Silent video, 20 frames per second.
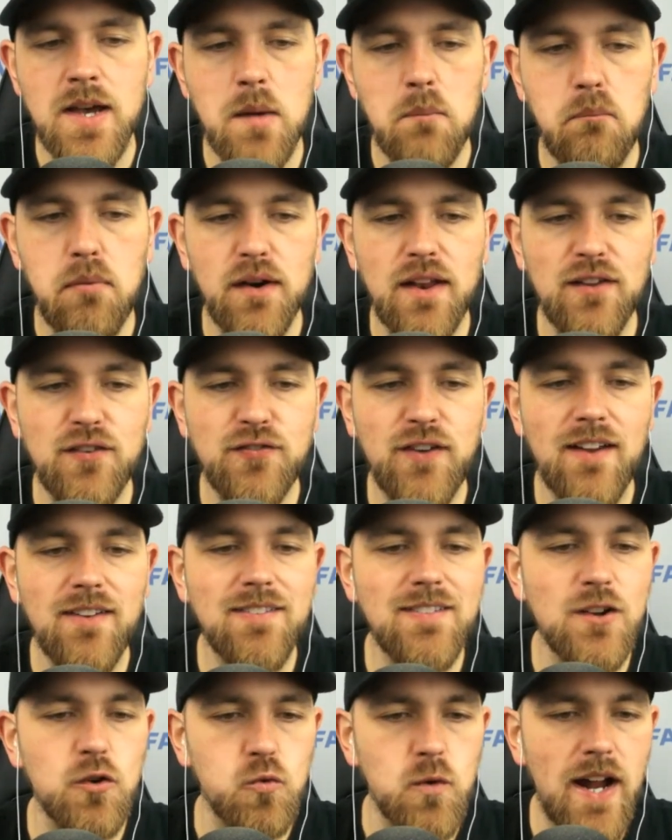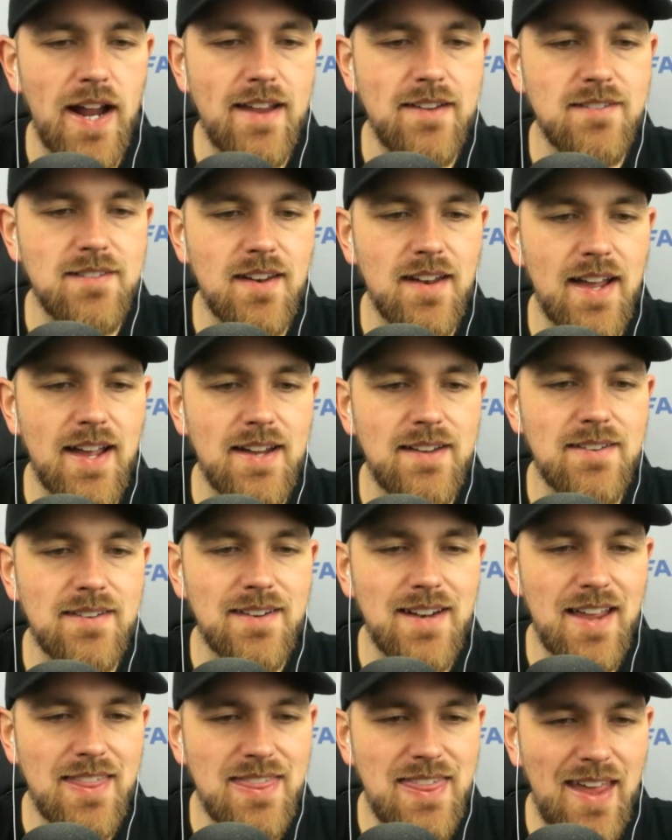But he's facing the Rays tonight,
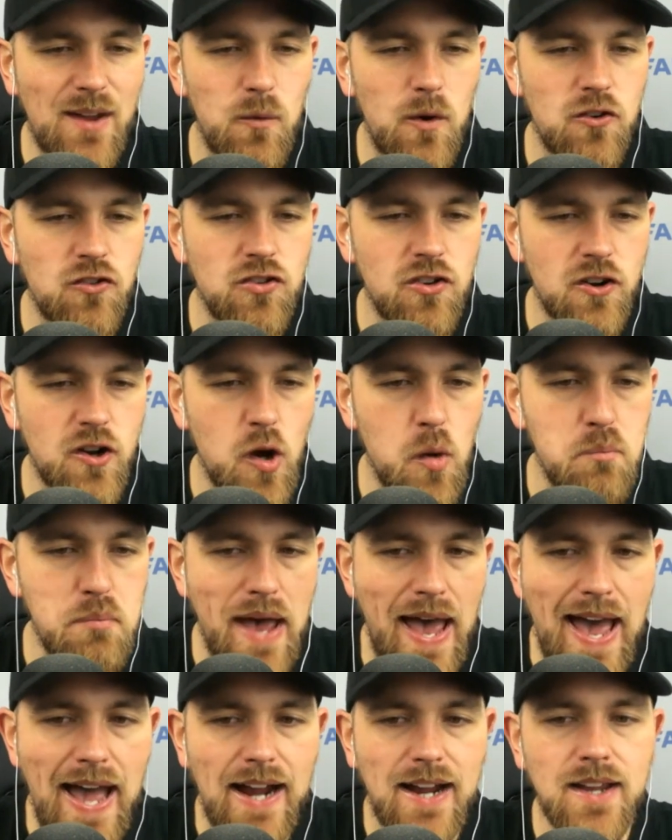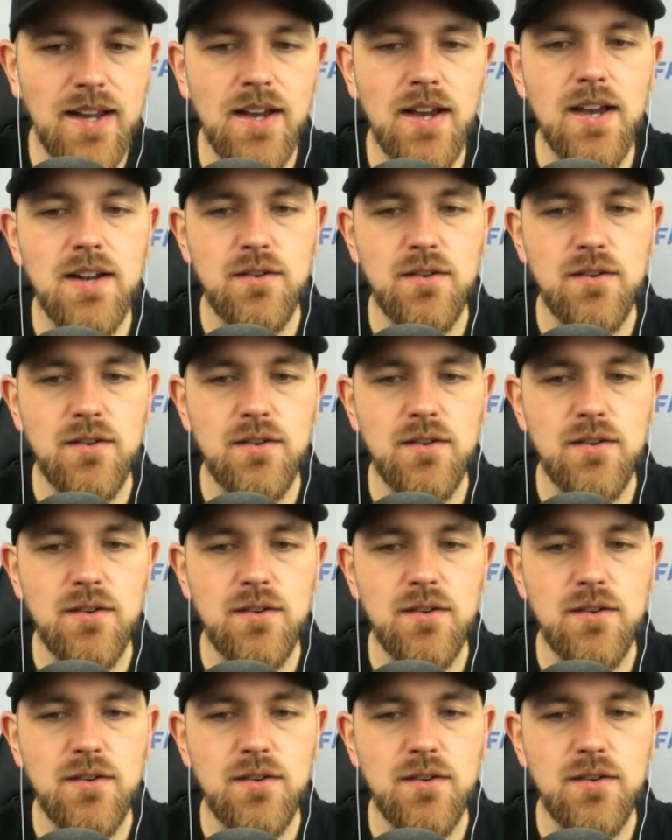and I think we should go back